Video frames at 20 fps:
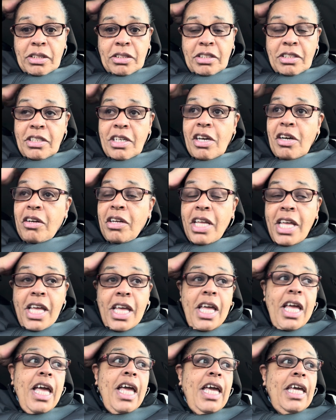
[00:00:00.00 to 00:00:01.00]

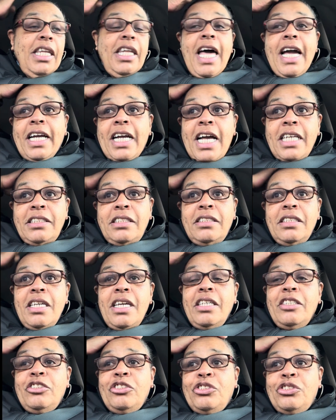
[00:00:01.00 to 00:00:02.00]
And like I
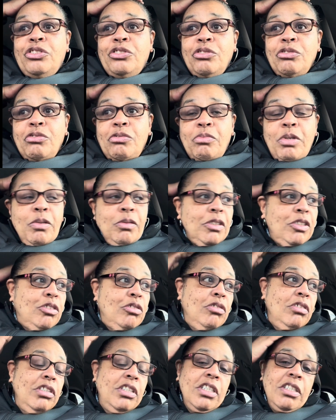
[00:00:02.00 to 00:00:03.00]
said, shoot, we were
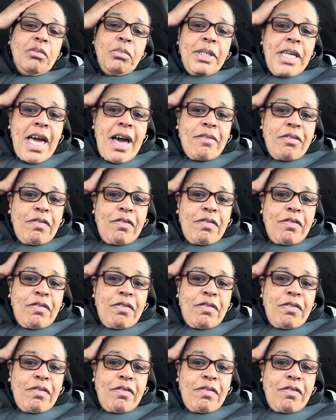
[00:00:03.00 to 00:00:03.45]
doing good. We have a